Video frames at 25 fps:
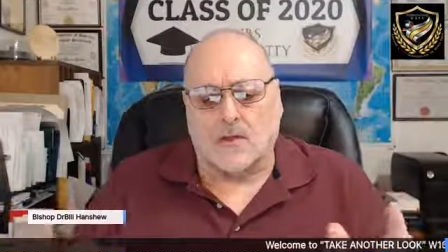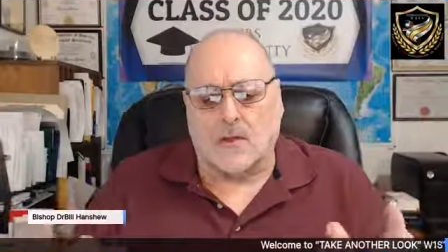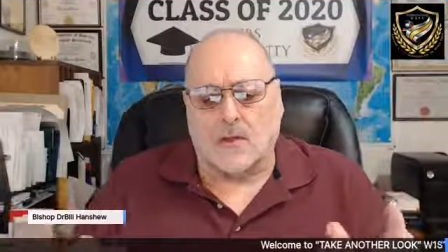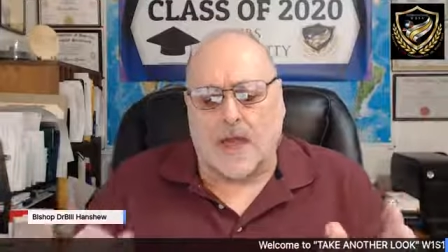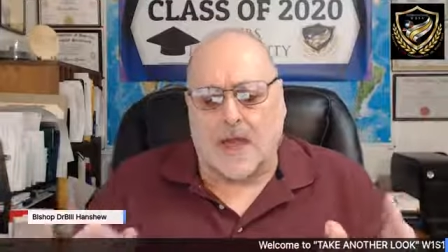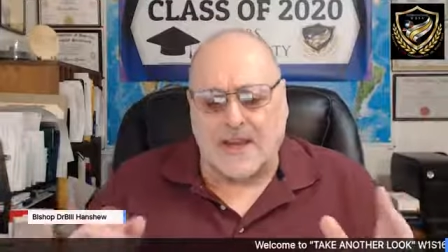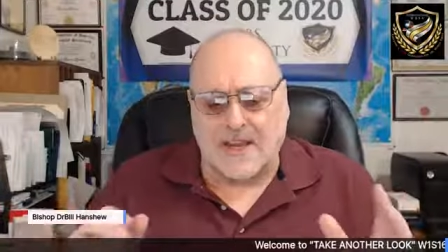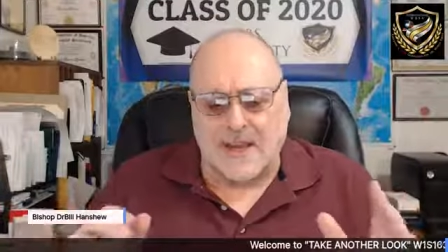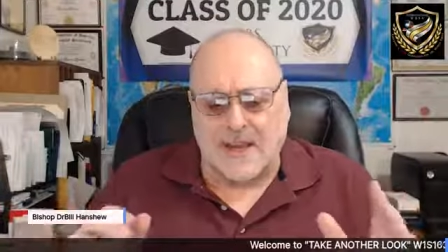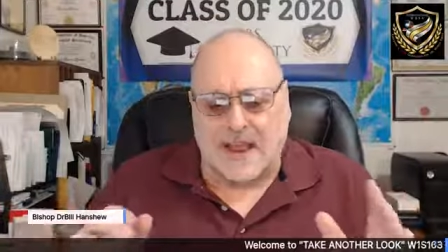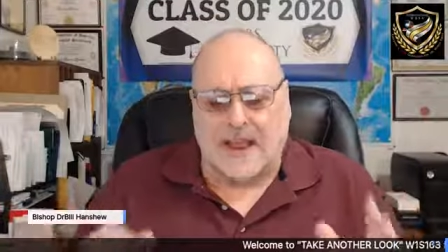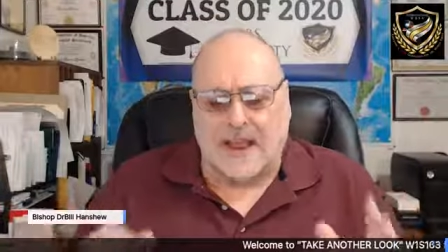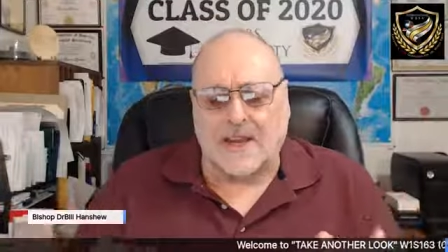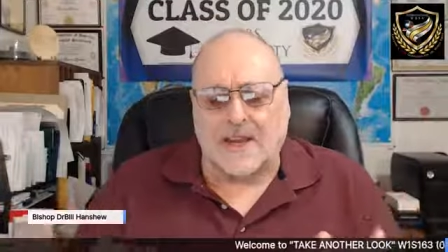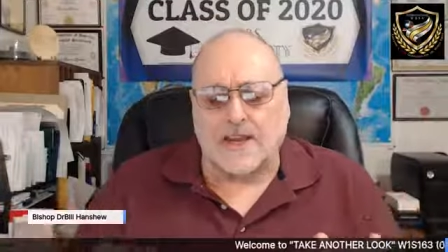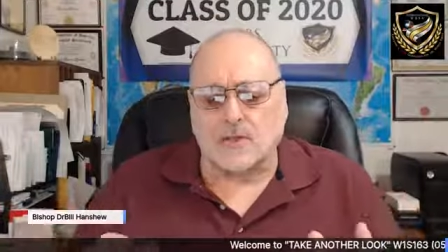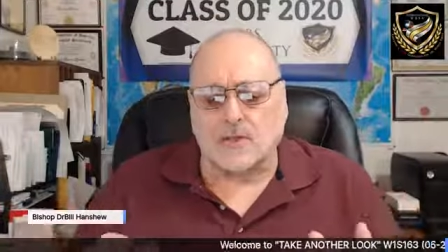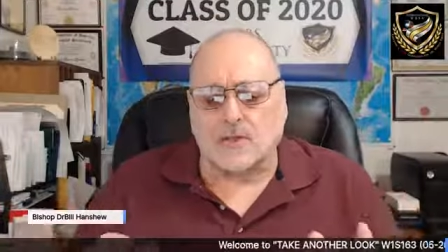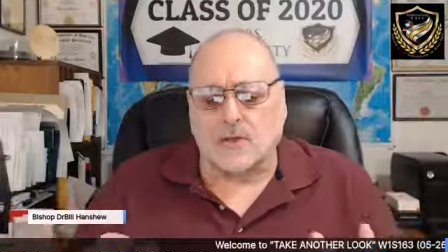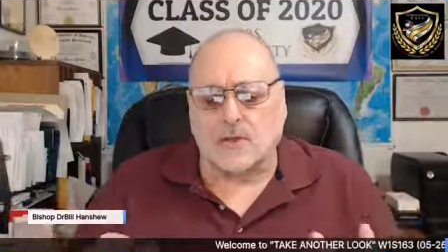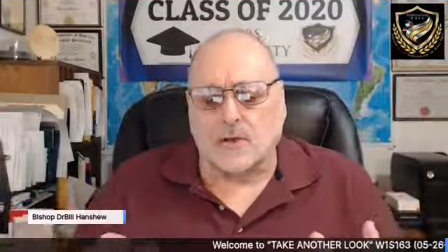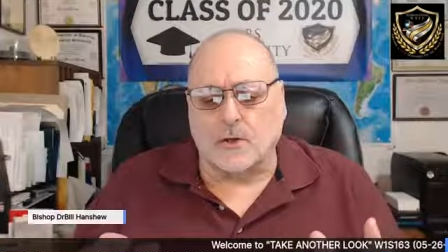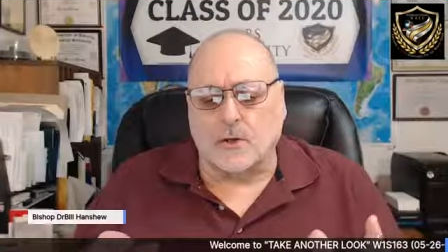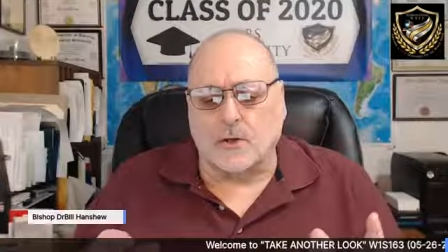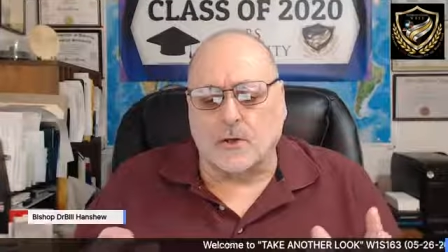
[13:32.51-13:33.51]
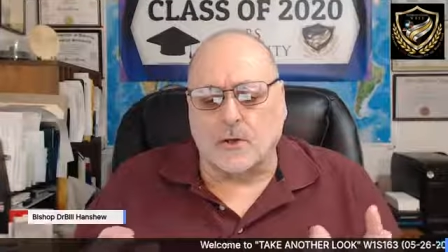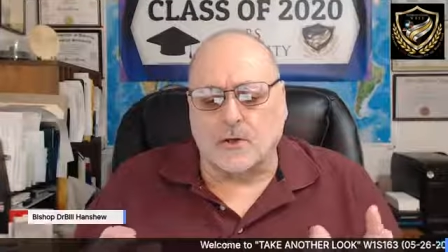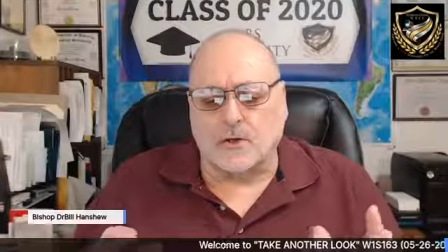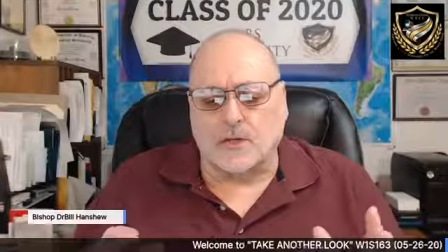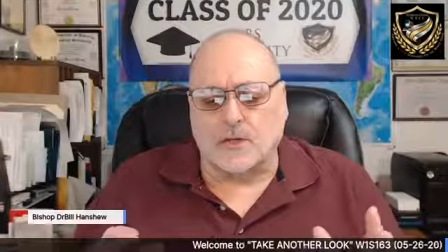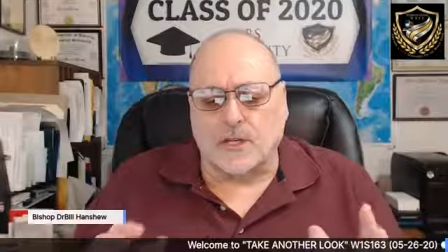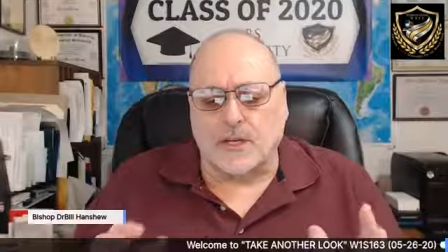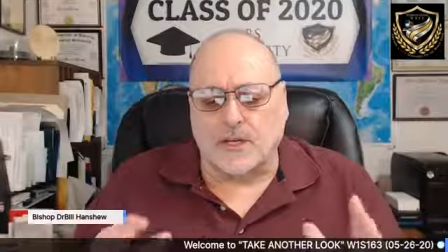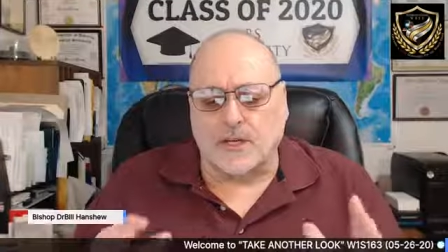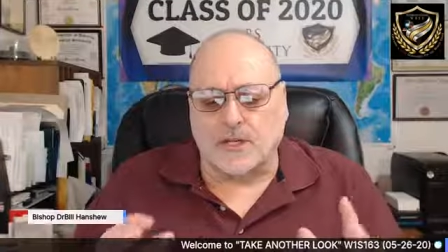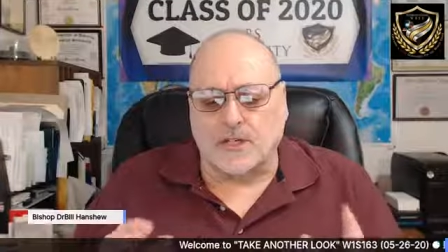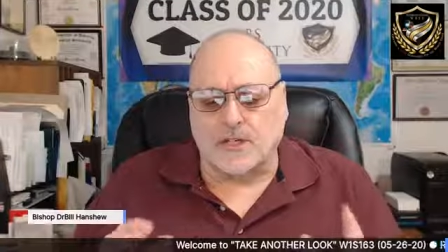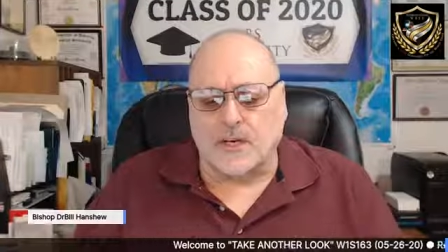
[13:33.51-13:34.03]
an angel
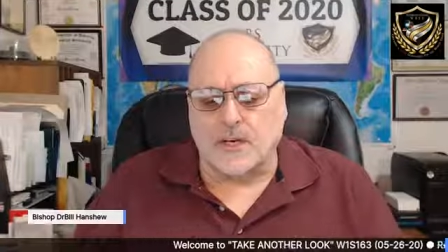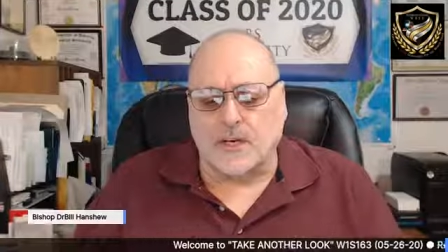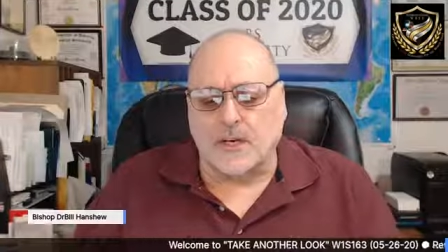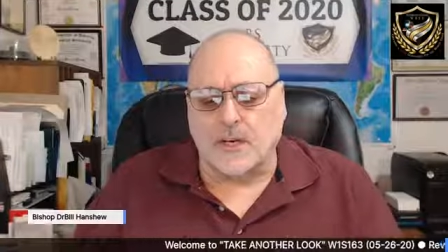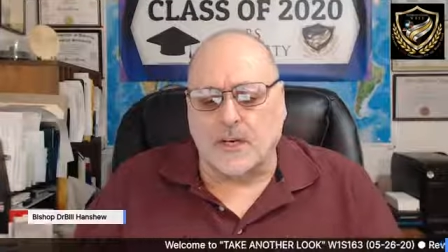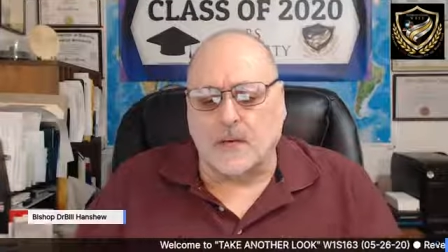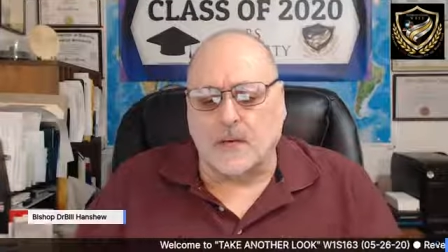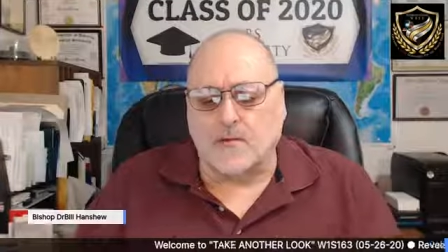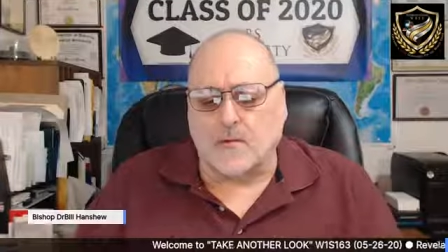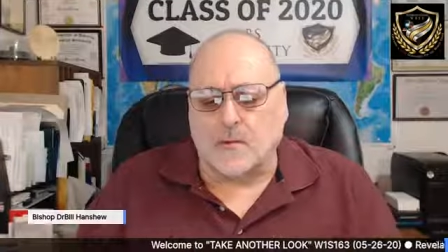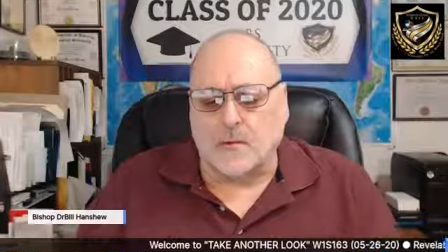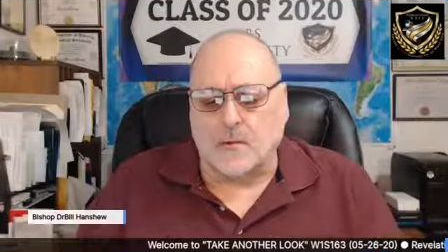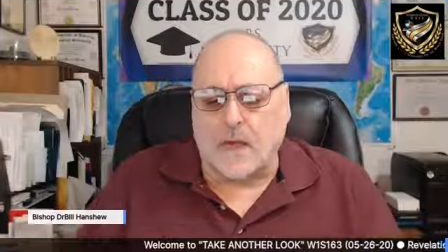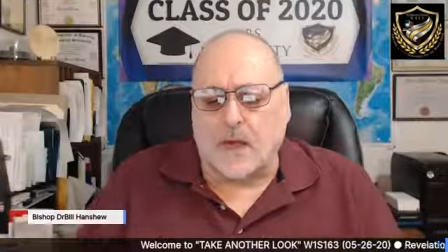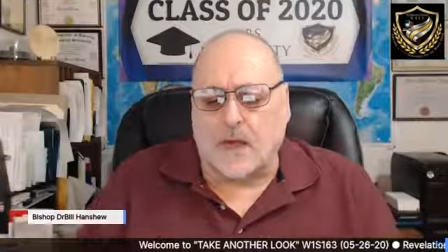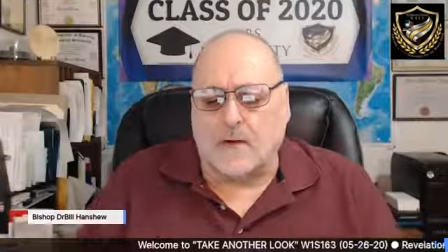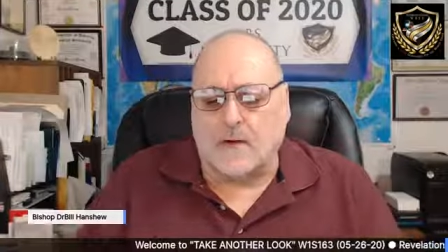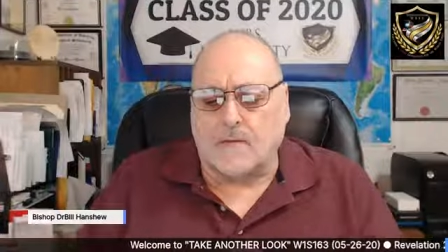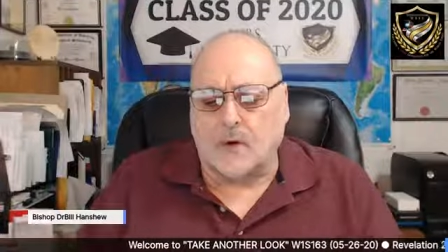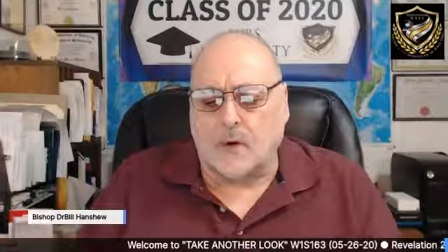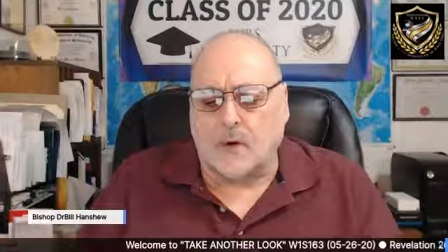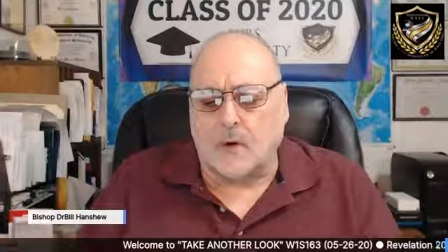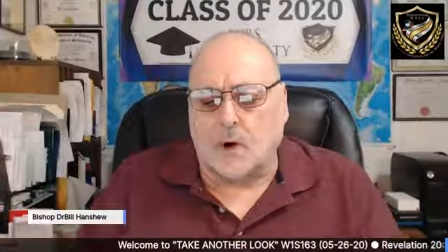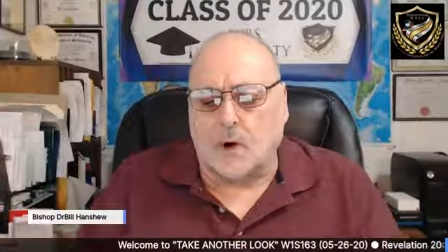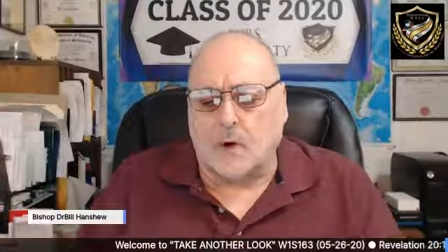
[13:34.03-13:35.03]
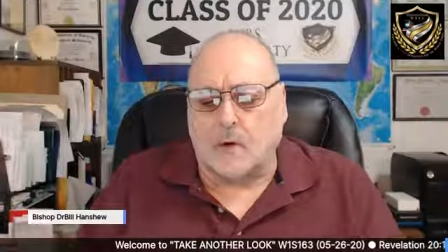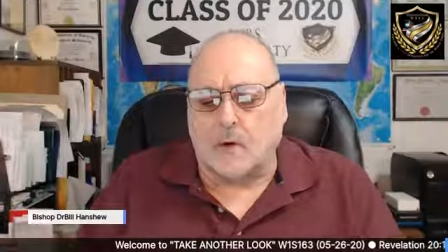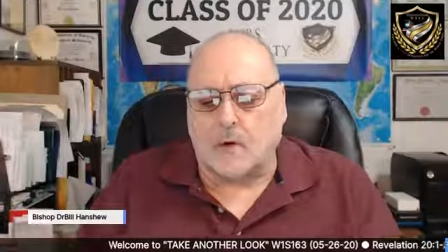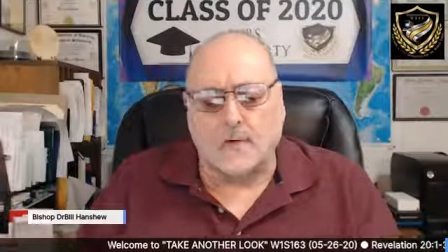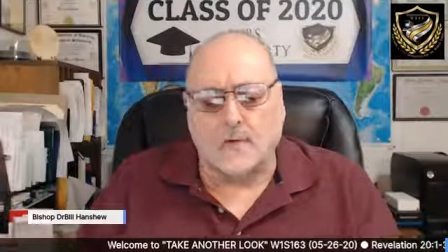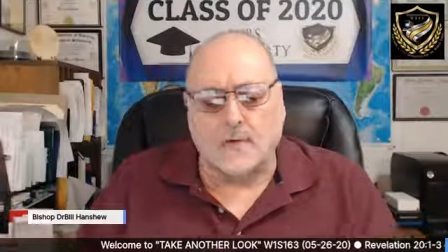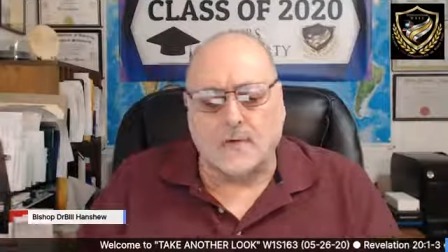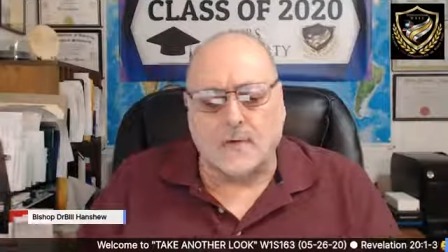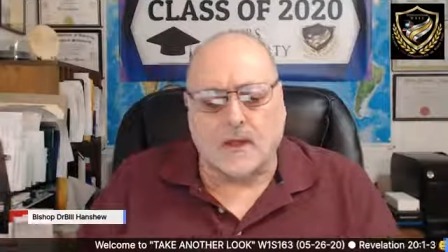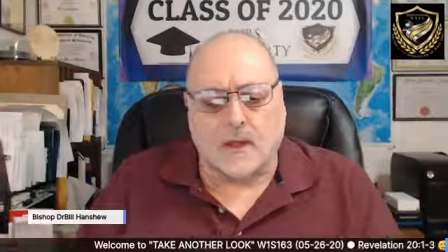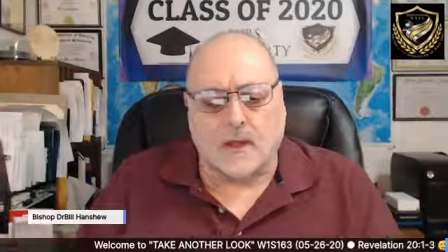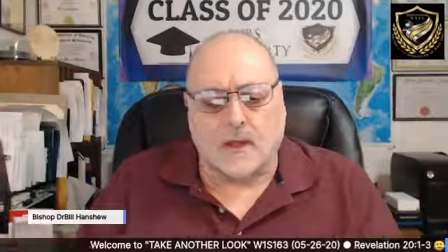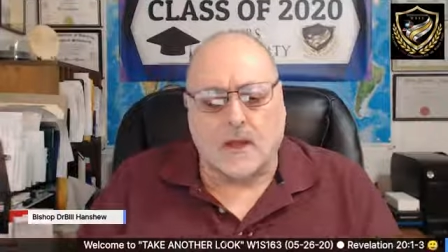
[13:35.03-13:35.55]
descending from heaven
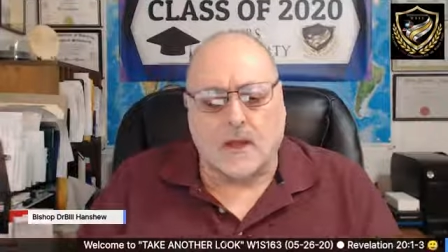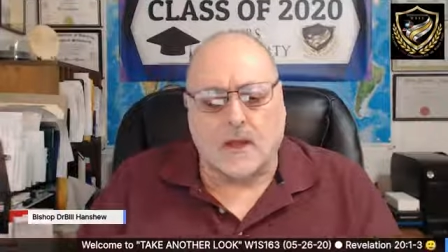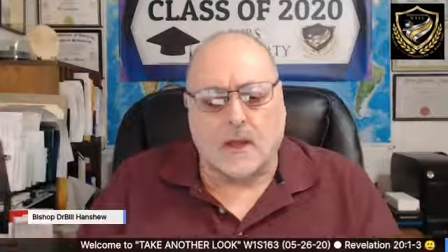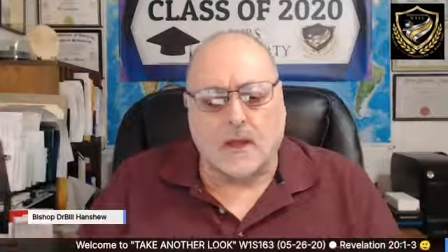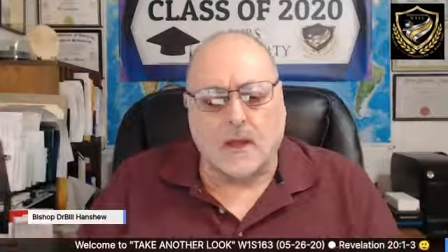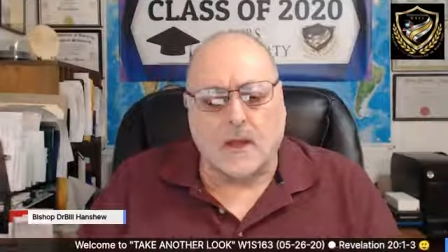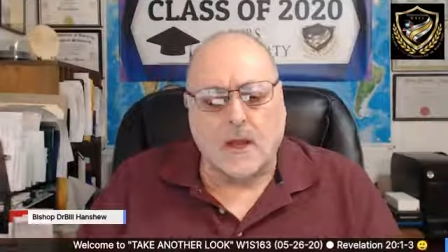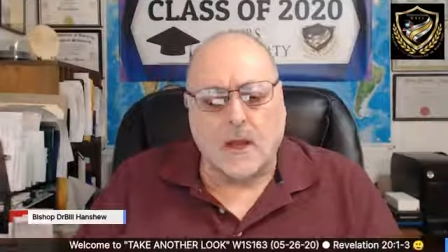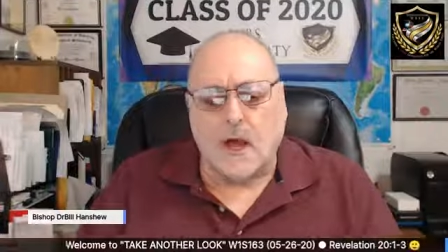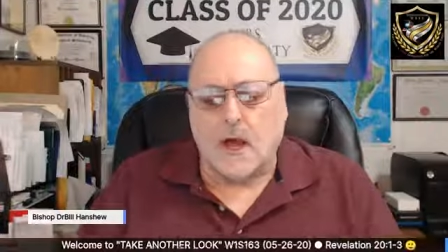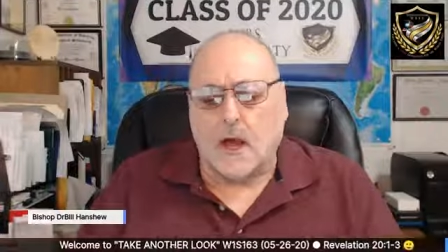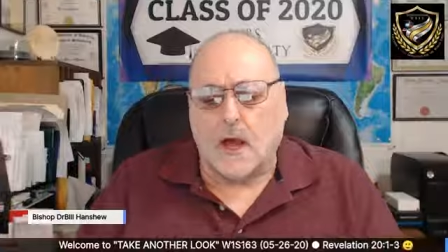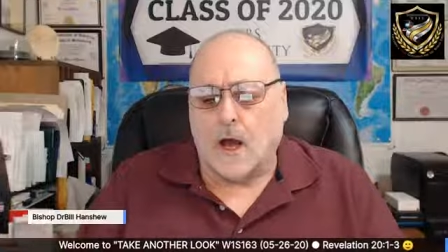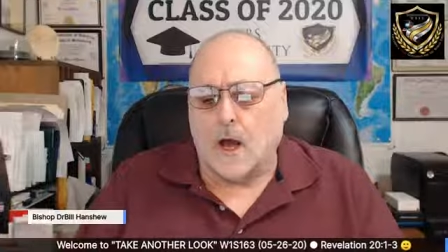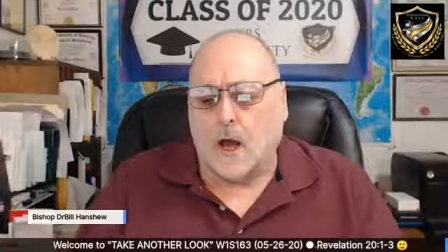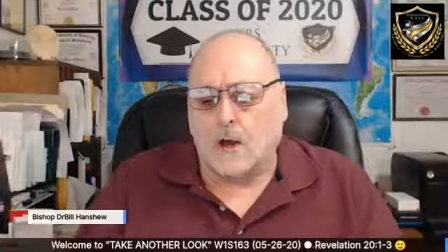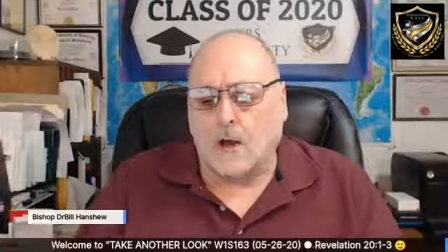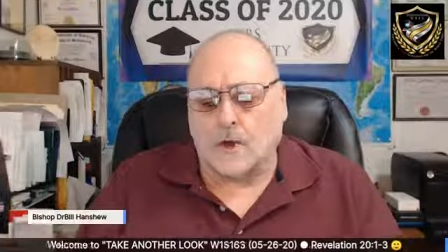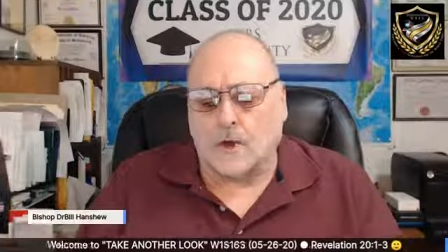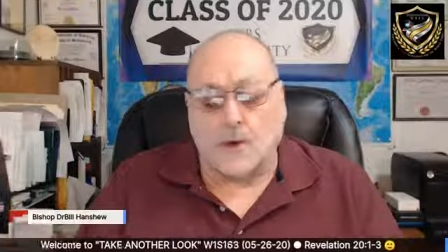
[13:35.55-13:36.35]
holding the key uh,